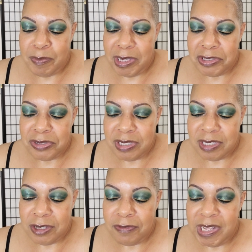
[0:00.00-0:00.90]
about
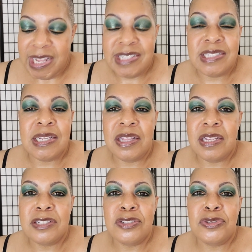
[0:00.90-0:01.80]
yourself that has
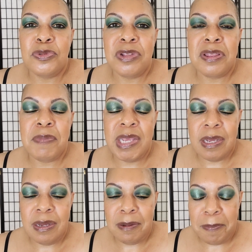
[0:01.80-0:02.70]
nothing to do with
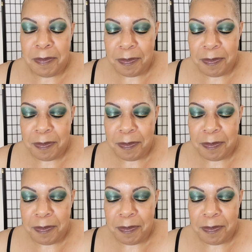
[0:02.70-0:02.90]
makeup?